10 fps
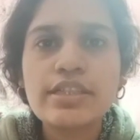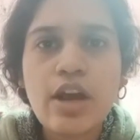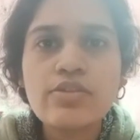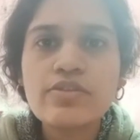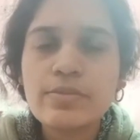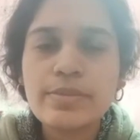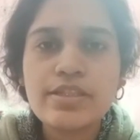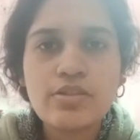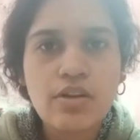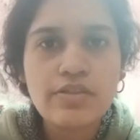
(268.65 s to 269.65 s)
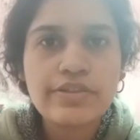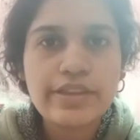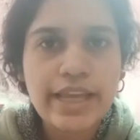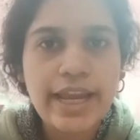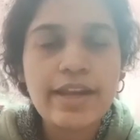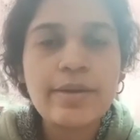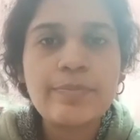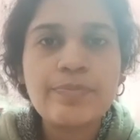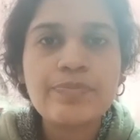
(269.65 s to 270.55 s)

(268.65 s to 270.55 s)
doubts will be solved there.